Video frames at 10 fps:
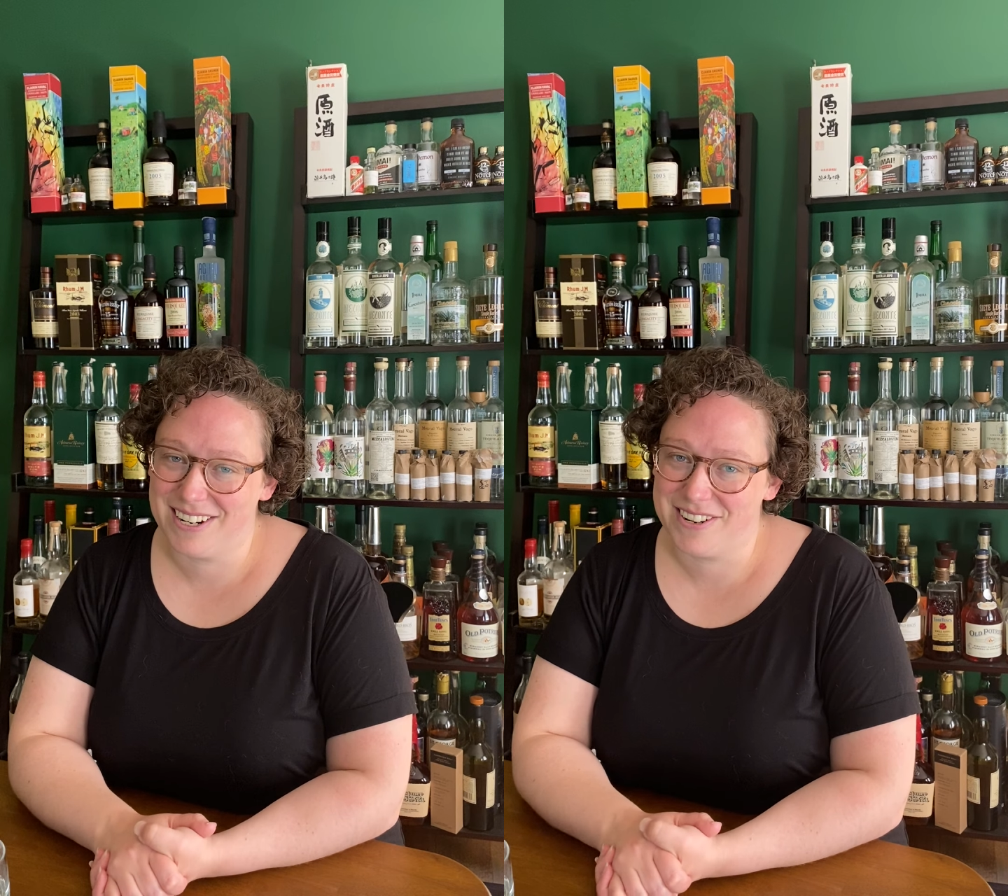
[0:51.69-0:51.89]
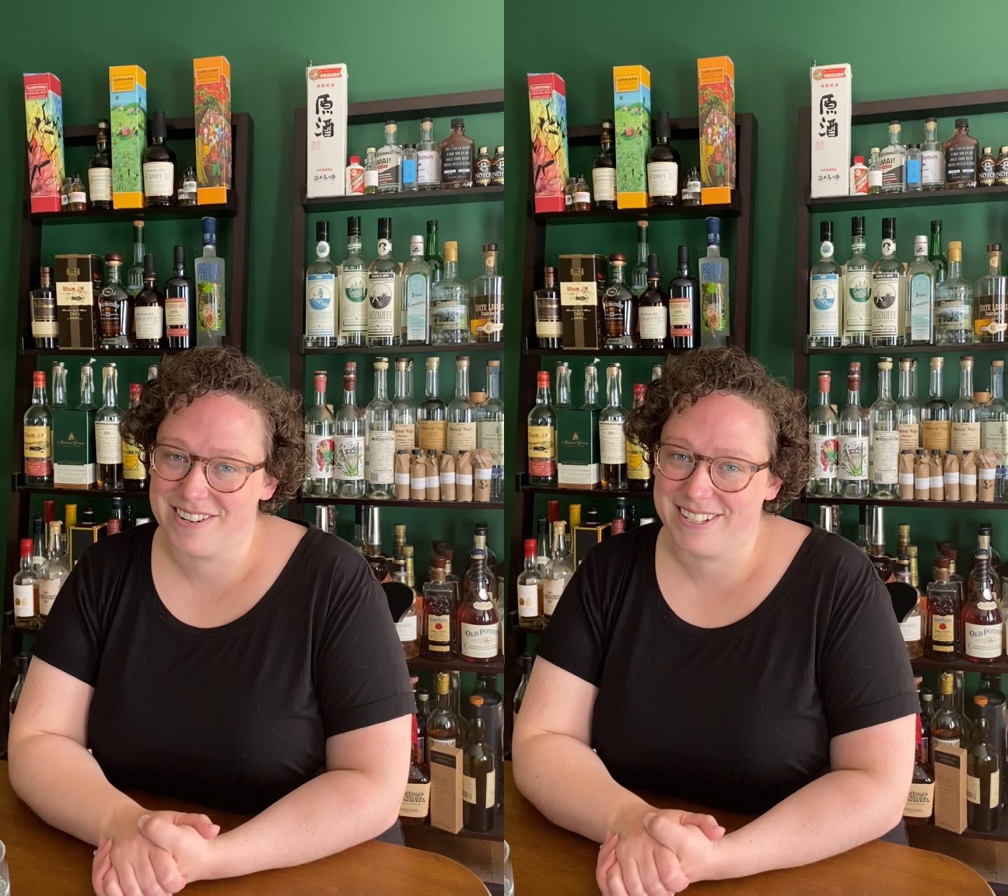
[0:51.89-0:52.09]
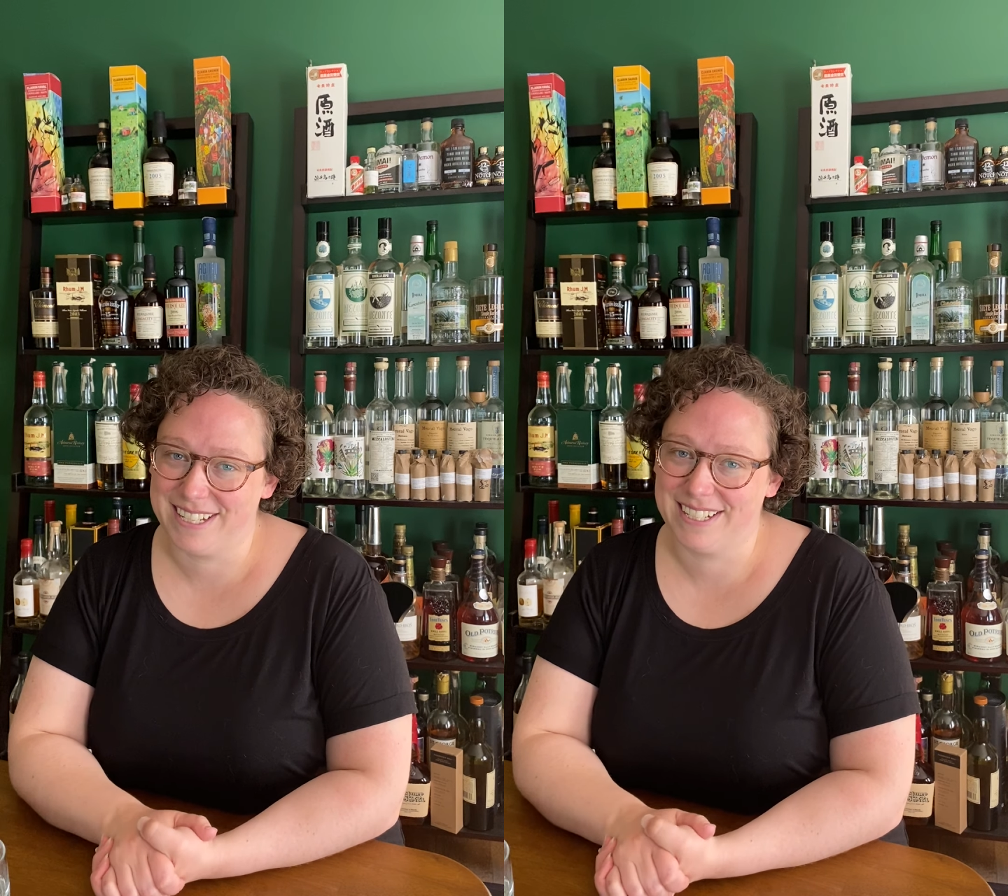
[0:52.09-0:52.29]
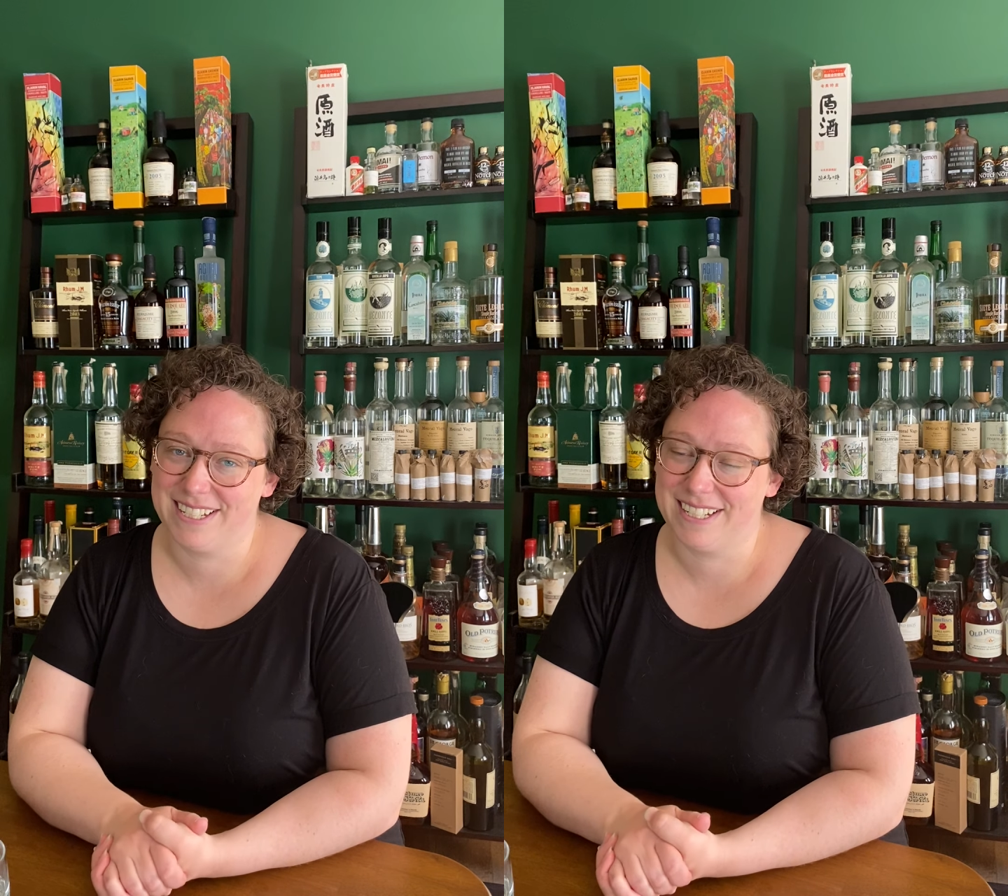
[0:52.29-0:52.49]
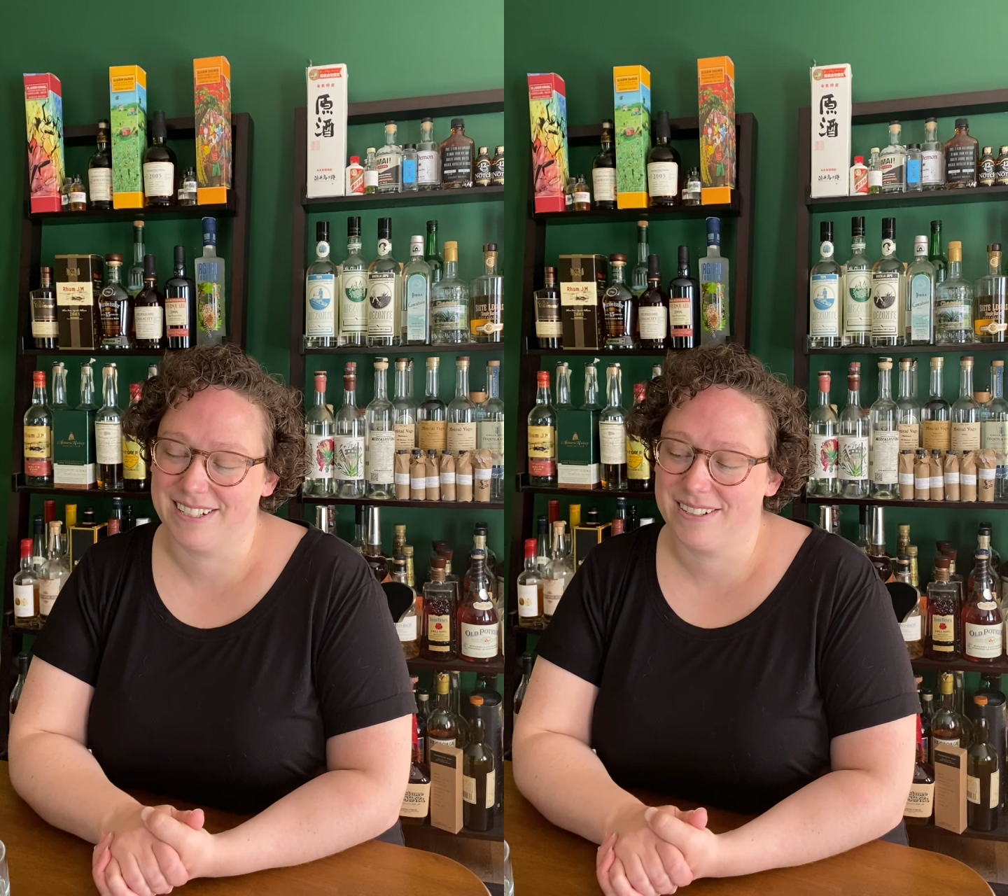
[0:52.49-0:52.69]

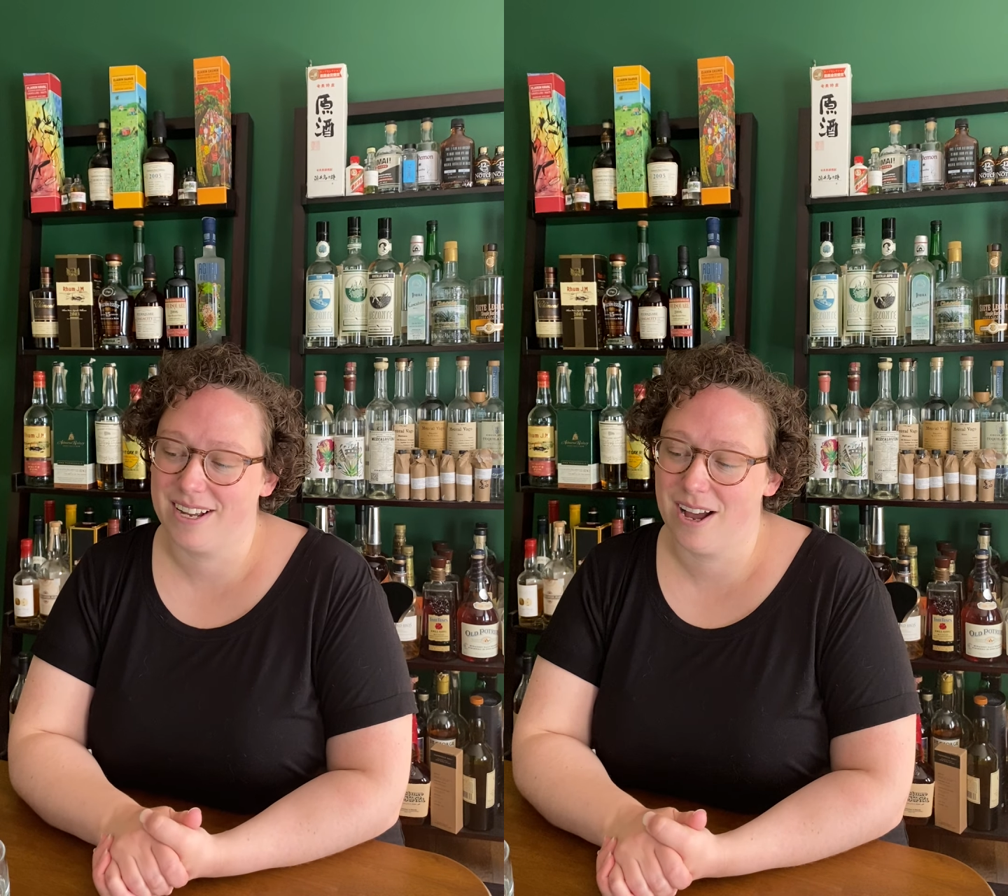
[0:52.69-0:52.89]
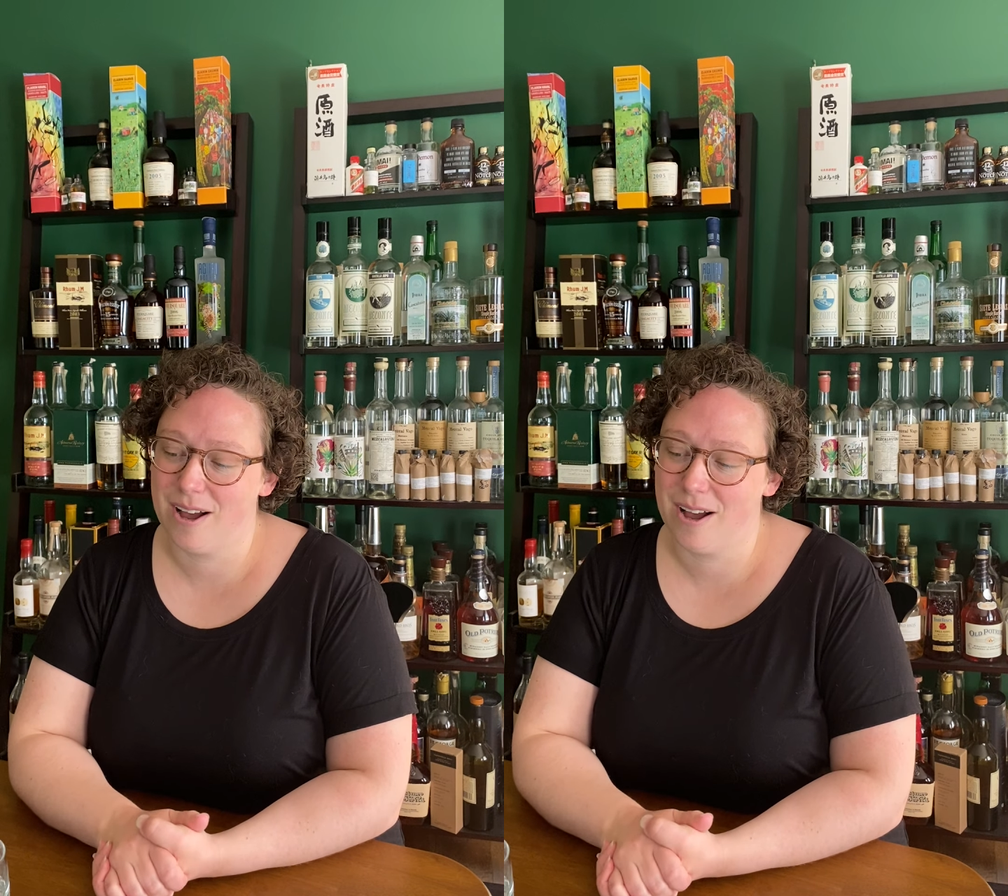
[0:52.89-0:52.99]
understanding